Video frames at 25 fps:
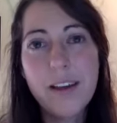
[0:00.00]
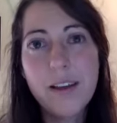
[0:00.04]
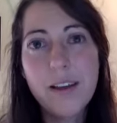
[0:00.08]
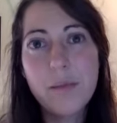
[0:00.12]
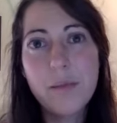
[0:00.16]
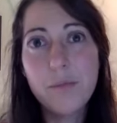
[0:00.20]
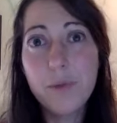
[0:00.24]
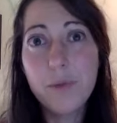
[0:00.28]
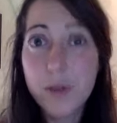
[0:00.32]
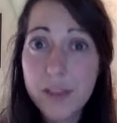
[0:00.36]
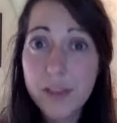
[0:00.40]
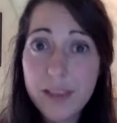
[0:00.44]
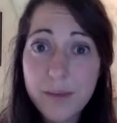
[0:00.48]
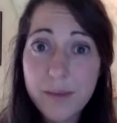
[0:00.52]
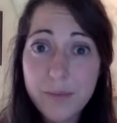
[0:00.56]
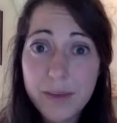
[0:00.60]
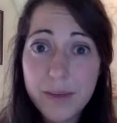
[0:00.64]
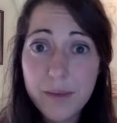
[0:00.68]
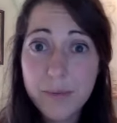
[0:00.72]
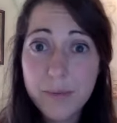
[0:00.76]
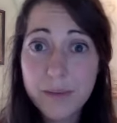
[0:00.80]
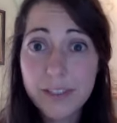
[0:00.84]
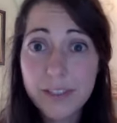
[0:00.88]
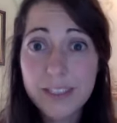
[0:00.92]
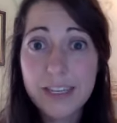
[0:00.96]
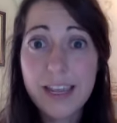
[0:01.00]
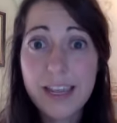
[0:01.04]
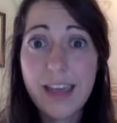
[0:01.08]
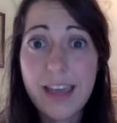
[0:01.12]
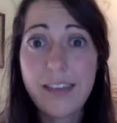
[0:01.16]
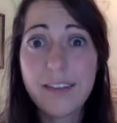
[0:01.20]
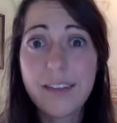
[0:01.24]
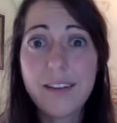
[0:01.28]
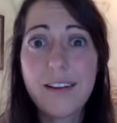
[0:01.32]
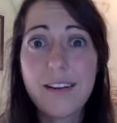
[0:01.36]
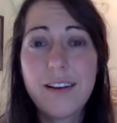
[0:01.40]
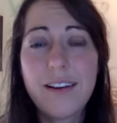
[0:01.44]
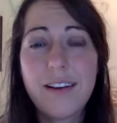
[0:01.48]
bringing people
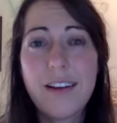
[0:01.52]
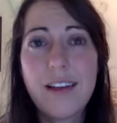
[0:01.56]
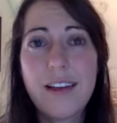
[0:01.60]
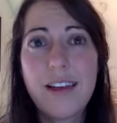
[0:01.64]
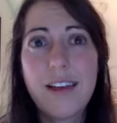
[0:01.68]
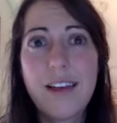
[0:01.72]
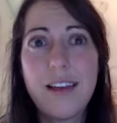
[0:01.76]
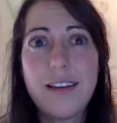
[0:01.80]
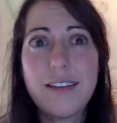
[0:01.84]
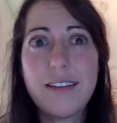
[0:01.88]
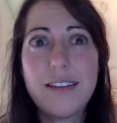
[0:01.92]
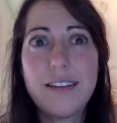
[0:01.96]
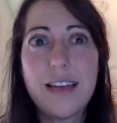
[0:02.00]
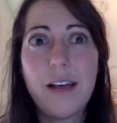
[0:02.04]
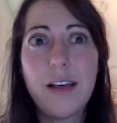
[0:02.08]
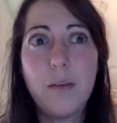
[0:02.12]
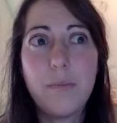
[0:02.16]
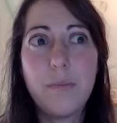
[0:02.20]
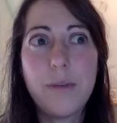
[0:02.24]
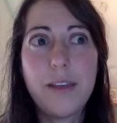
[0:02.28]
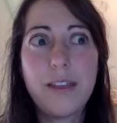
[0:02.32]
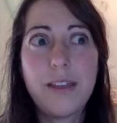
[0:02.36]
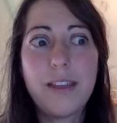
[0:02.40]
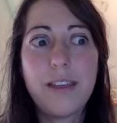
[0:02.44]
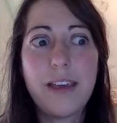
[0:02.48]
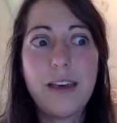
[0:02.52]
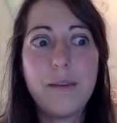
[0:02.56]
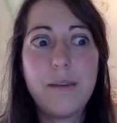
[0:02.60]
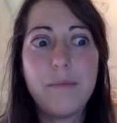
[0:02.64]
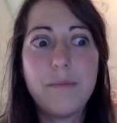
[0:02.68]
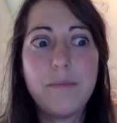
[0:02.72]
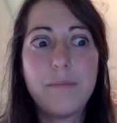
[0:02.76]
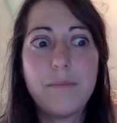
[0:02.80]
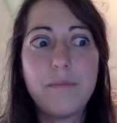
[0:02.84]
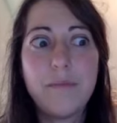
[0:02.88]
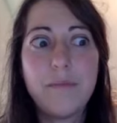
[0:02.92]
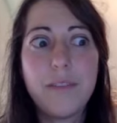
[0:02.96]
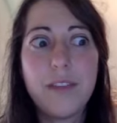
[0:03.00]
together and helping
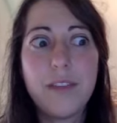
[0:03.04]
them,